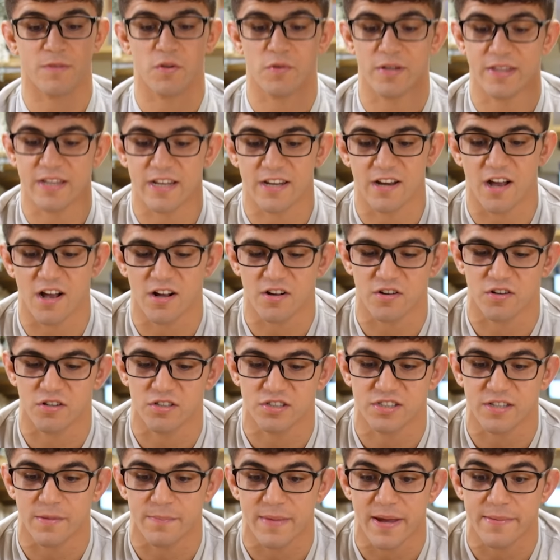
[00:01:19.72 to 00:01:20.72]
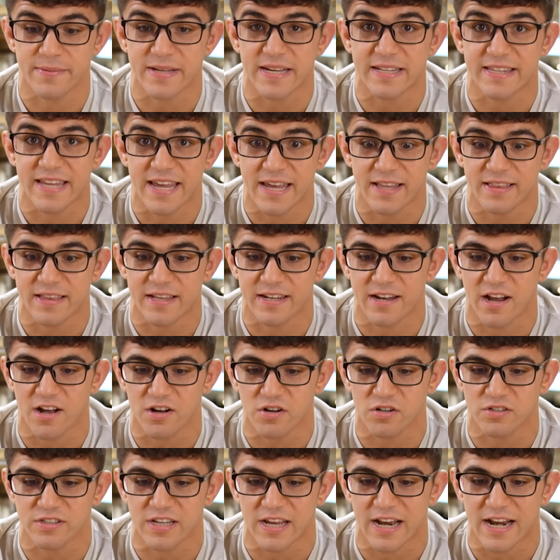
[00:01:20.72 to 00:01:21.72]
I'm doing the knuckles, sometimes I take the
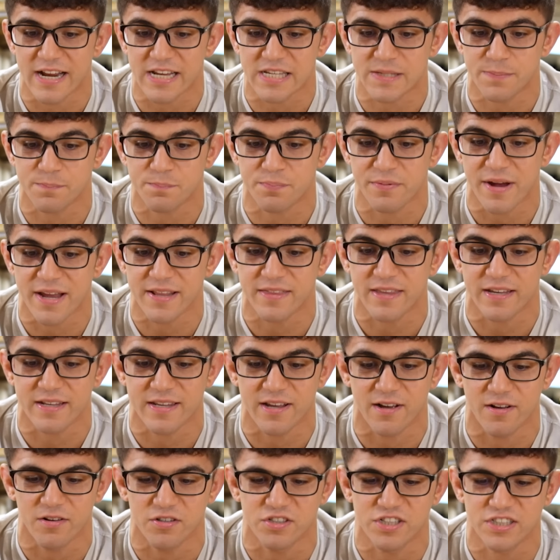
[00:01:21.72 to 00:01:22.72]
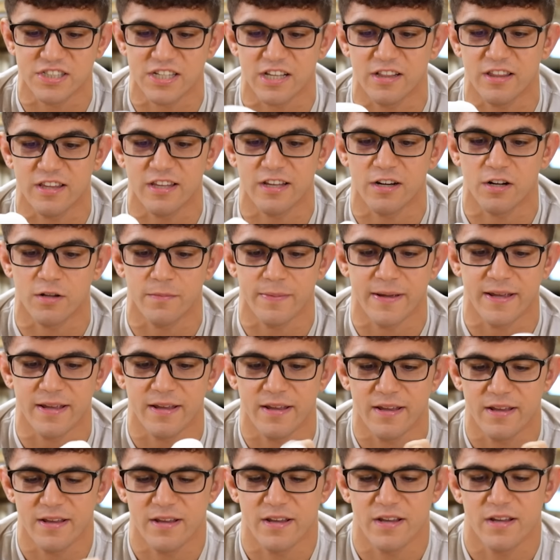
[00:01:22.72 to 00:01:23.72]
knuckles and I spread the dough just a little bit.
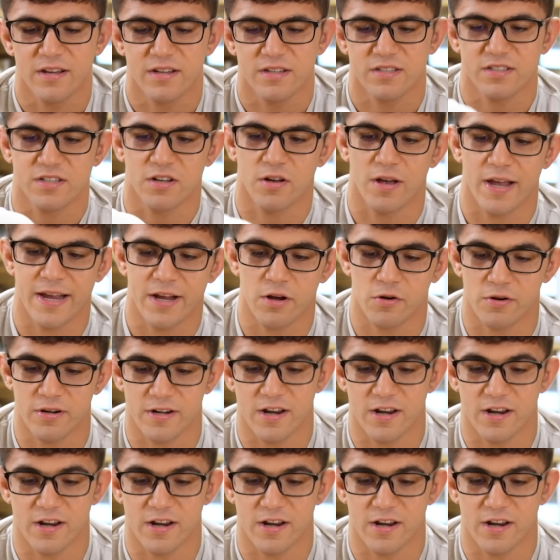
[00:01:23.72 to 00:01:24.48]
So I go